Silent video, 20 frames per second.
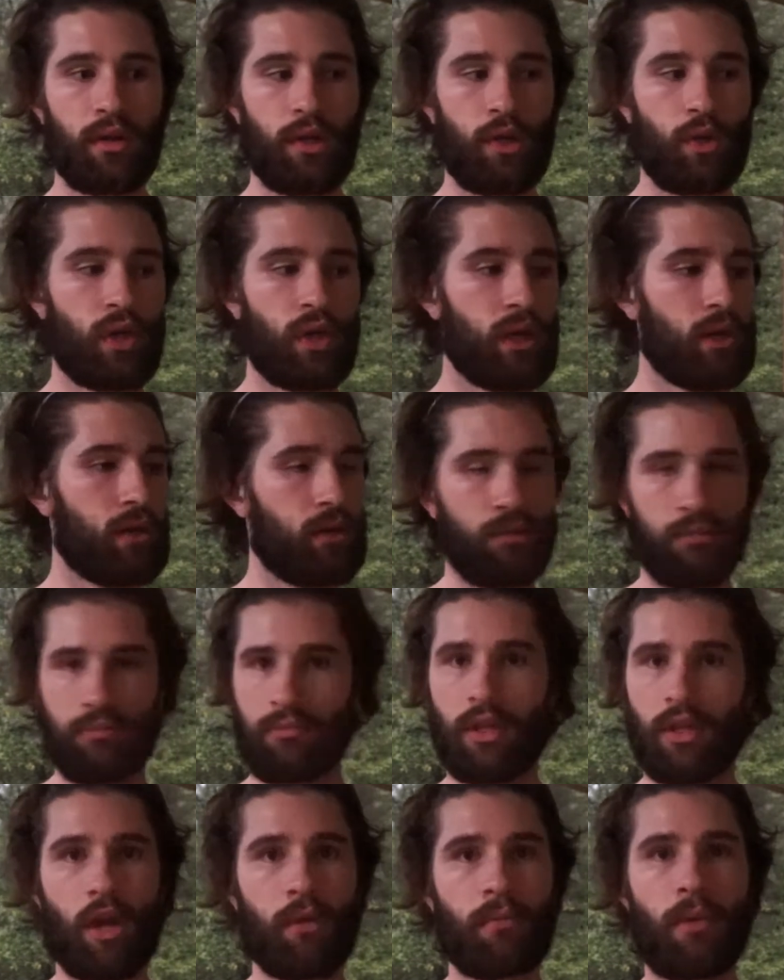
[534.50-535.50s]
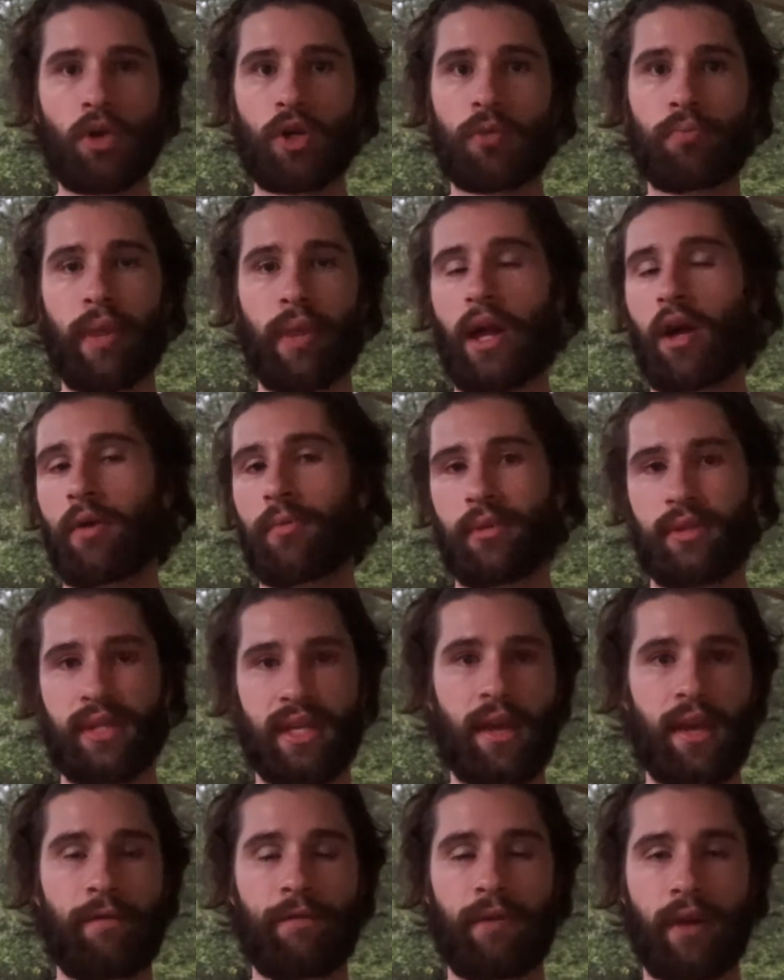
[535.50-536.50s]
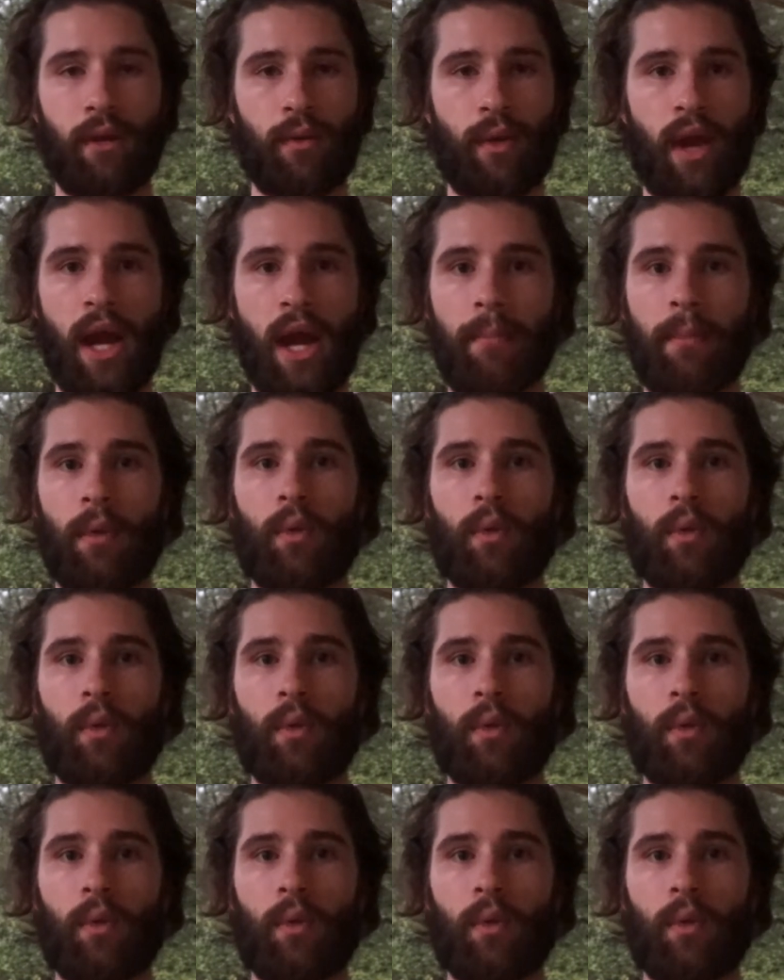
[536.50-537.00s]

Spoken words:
you can, you know, multiply almost infinite, right?